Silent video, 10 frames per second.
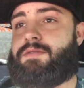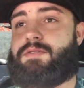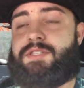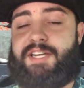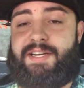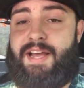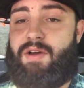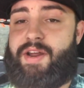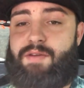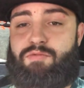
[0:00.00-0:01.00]
sit
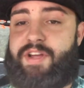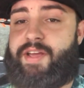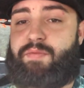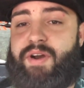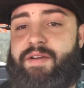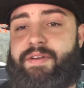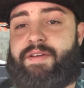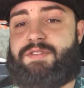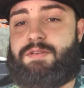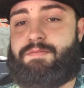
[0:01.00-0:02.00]
down and read whenever you
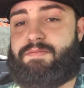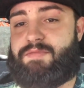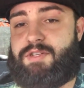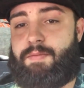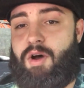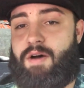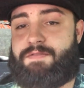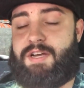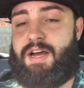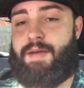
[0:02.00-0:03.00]
have some off
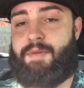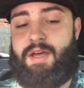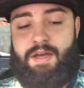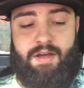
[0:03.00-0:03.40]
time,